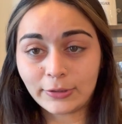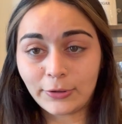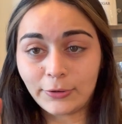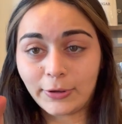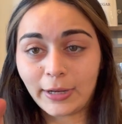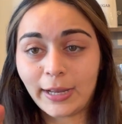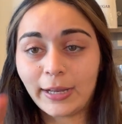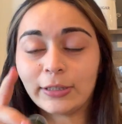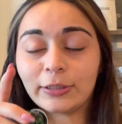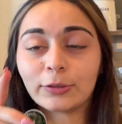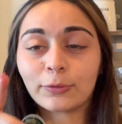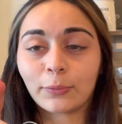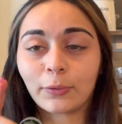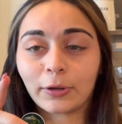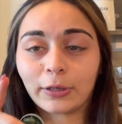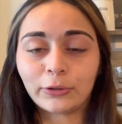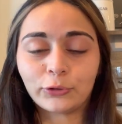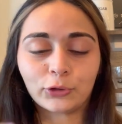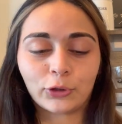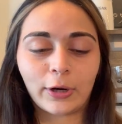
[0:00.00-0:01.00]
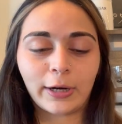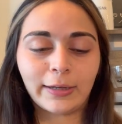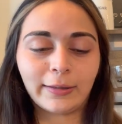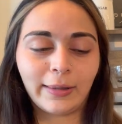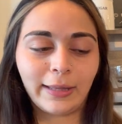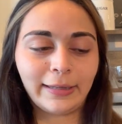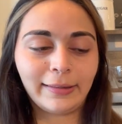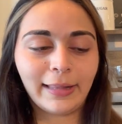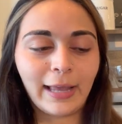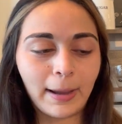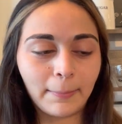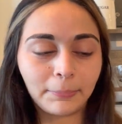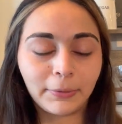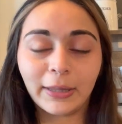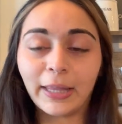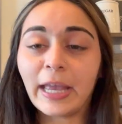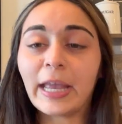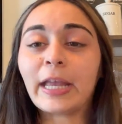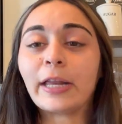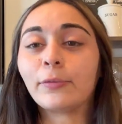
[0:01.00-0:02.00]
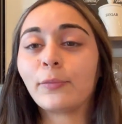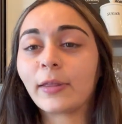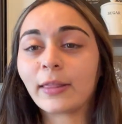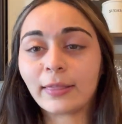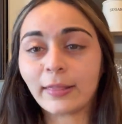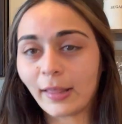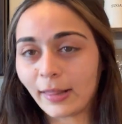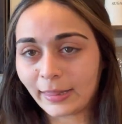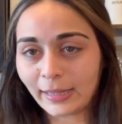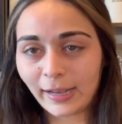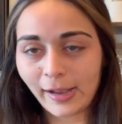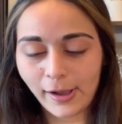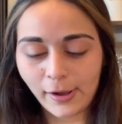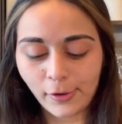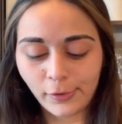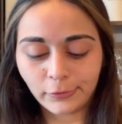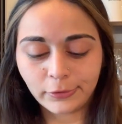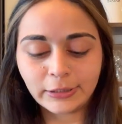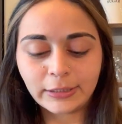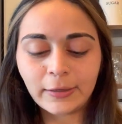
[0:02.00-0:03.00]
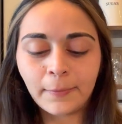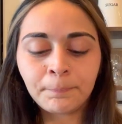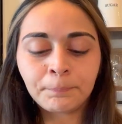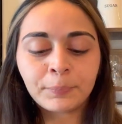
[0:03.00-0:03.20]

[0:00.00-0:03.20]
Okay, so we're gonna try it like that, plain with nothing else.